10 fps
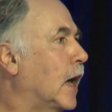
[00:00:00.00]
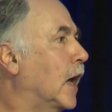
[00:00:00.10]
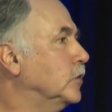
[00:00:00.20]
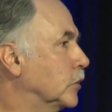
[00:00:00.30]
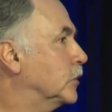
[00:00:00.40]

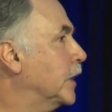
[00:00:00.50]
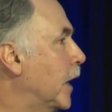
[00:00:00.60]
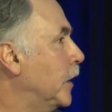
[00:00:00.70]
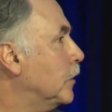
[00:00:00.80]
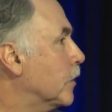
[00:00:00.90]

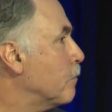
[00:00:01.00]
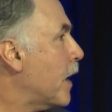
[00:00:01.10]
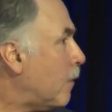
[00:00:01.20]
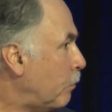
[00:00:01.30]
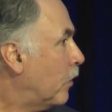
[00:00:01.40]
understanding the
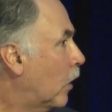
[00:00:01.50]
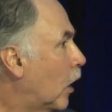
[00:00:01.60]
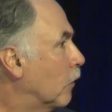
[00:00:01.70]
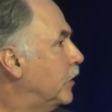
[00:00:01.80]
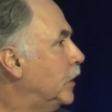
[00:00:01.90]
map
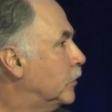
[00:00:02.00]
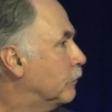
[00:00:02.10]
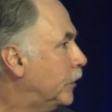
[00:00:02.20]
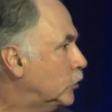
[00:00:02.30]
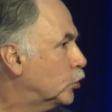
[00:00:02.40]
of the
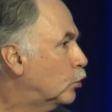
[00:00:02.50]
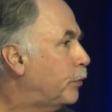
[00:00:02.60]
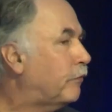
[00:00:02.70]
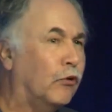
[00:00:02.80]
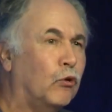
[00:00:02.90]
individual
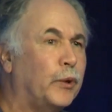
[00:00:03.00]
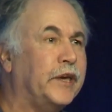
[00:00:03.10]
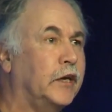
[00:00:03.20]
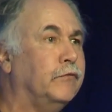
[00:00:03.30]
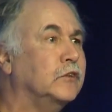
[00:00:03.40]
before we
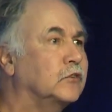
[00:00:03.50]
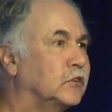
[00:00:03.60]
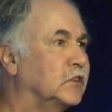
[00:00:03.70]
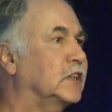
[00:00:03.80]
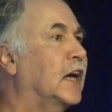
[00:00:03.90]
even
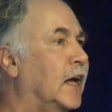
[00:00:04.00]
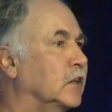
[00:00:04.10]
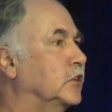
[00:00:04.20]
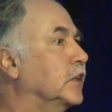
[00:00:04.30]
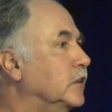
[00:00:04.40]

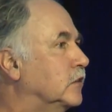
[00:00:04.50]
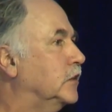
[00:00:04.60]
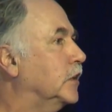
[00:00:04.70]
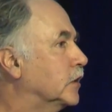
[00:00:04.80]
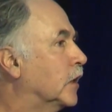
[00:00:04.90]
start to
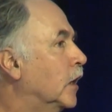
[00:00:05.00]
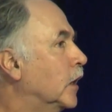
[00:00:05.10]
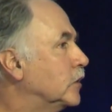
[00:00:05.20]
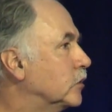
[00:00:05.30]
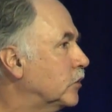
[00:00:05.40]
consider
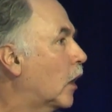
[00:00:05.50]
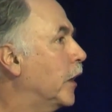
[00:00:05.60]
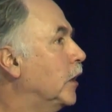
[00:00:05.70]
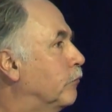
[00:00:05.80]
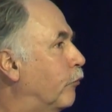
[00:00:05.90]

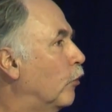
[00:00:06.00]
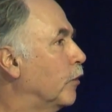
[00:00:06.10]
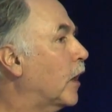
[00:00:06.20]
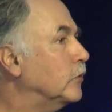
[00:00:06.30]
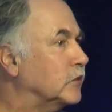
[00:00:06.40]
designing for
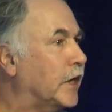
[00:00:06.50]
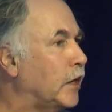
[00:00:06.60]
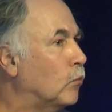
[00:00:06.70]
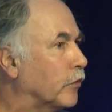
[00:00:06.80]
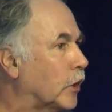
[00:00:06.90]
them,
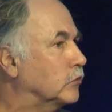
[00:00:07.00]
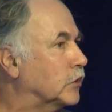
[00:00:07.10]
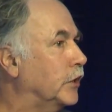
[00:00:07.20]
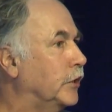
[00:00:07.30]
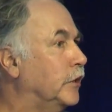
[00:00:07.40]
understanding what those
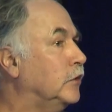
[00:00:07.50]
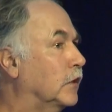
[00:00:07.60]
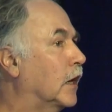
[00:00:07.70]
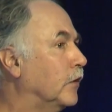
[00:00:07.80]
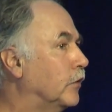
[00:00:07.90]
key
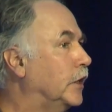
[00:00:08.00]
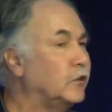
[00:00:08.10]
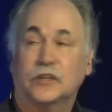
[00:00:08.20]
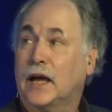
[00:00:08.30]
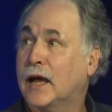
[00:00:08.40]

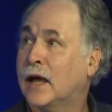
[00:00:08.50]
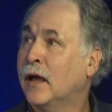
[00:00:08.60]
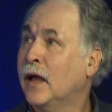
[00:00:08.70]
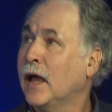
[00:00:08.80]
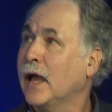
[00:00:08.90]
needs are.
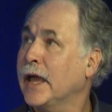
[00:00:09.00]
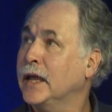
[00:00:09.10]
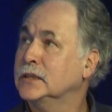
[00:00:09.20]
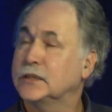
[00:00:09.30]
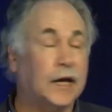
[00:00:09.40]

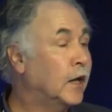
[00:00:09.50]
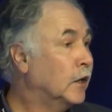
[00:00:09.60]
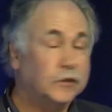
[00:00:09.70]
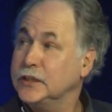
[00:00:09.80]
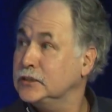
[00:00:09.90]
And
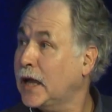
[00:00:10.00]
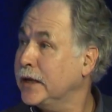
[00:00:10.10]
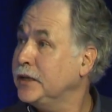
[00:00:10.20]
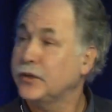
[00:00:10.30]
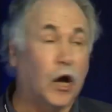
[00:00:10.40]
since
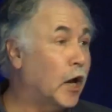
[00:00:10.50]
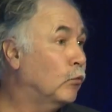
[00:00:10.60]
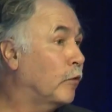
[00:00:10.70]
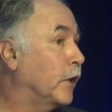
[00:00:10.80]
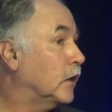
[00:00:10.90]
'89,
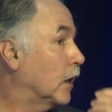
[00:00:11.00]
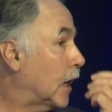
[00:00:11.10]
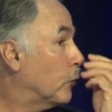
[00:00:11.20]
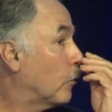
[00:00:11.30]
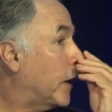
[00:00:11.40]
we've been
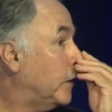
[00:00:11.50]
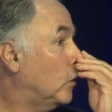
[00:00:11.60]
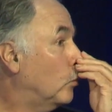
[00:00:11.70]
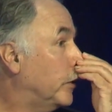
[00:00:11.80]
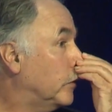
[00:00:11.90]

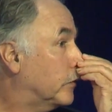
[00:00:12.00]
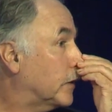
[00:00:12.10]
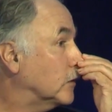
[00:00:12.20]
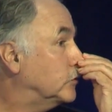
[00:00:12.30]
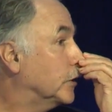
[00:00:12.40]
collaborating with
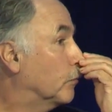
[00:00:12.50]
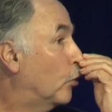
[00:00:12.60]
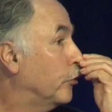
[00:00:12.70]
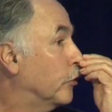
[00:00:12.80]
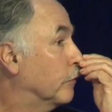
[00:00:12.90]

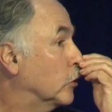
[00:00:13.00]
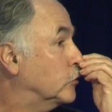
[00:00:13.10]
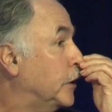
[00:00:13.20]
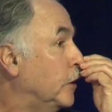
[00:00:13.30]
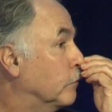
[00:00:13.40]
Singapore
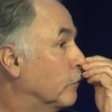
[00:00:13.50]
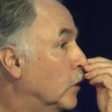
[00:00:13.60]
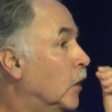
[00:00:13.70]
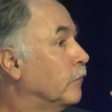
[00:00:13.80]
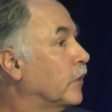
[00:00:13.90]
University.
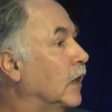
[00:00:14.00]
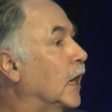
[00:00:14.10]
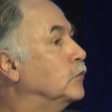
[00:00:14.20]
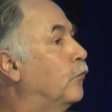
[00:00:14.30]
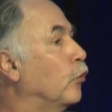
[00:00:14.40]
For the
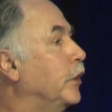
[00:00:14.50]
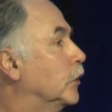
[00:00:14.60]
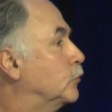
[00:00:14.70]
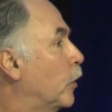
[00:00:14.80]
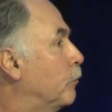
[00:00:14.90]
last 4
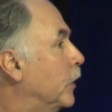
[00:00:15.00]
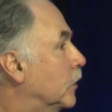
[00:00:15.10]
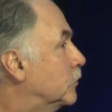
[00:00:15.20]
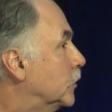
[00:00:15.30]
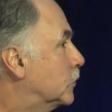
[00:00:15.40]
years, we've been
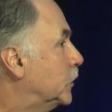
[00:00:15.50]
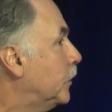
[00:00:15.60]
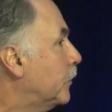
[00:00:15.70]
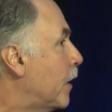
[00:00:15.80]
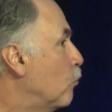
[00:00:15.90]

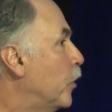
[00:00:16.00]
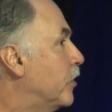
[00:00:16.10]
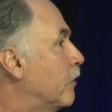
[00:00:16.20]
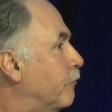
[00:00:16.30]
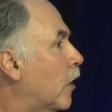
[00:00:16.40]
assisting them with
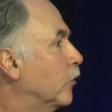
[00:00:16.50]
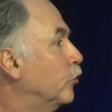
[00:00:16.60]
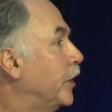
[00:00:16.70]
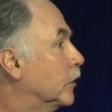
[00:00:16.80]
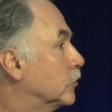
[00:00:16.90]
their
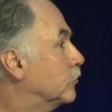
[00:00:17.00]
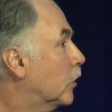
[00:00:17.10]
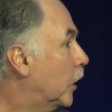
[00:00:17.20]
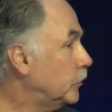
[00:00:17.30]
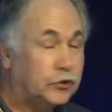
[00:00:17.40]
final year
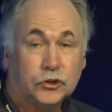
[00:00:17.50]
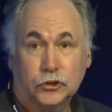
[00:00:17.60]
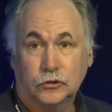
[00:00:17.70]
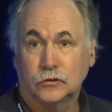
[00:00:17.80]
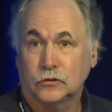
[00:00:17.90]
design
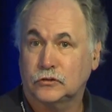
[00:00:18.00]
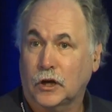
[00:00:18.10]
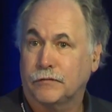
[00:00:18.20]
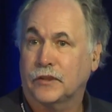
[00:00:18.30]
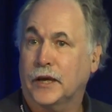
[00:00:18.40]
students
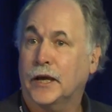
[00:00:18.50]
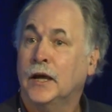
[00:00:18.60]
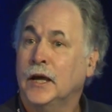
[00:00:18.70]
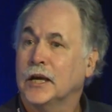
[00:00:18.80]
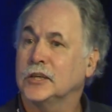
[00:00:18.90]
over there,
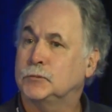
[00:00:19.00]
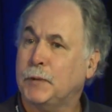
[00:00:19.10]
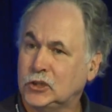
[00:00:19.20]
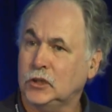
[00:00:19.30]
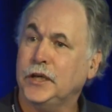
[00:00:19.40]

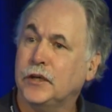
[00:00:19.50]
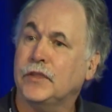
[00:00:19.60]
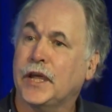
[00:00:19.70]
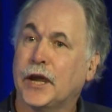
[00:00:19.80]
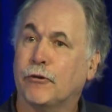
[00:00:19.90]
especially in
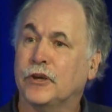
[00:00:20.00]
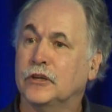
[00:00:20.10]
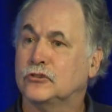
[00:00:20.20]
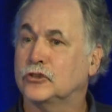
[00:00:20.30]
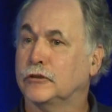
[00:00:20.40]
the
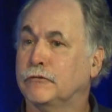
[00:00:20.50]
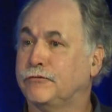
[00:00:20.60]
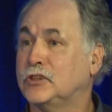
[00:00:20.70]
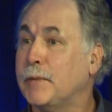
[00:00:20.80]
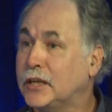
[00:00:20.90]
areas of
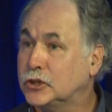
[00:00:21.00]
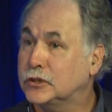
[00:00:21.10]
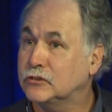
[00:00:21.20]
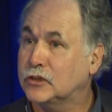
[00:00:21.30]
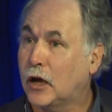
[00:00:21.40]
dementia
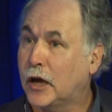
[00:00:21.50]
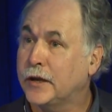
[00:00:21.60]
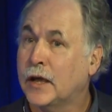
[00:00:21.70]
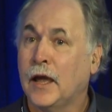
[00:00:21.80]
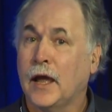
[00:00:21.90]

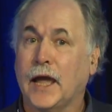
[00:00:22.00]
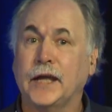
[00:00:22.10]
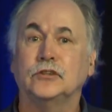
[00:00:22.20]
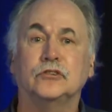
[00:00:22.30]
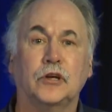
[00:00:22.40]
design
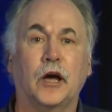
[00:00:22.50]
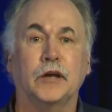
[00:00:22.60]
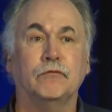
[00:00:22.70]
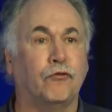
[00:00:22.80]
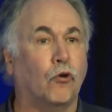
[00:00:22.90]
and
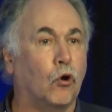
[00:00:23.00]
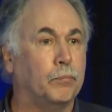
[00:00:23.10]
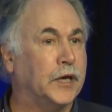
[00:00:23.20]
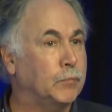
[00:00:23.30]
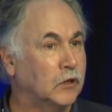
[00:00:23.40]
design for
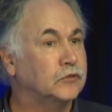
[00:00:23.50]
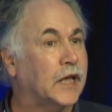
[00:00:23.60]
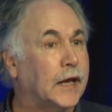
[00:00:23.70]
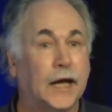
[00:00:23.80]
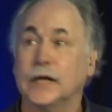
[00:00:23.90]
people as
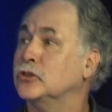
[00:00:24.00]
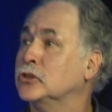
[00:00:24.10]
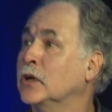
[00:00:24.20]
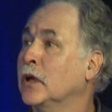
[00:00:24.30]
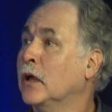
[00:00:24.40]
they
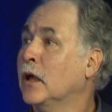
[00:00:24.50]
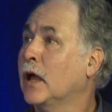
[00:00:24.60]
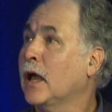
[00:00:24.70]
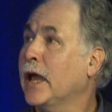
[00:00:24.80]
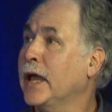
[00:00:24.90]
age.
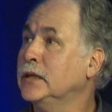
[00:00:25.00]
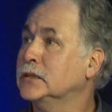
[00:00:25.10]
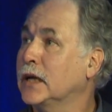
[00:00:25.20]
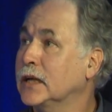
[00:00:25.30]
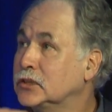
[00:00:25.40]

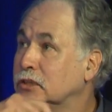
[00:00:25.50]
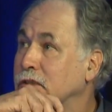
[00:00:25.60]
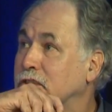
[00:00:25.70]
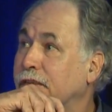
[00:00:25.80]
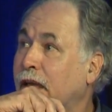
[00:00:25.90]
And
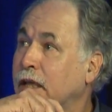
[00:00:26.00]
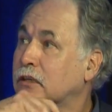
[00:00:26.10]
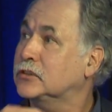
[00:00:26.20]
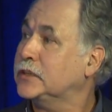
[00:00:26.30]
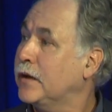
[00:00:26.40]
to that
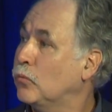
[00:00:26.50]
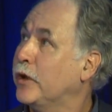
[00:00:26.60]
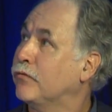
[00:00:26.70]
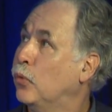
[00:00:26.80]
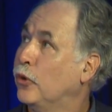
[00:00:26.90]
extent,
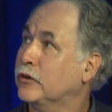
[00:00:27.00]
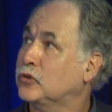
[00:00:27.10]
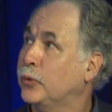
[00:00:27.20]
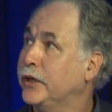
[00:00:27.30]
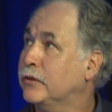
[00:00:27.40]
we've
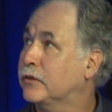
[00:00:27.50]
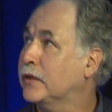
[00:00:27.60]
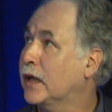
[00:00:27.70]
worked with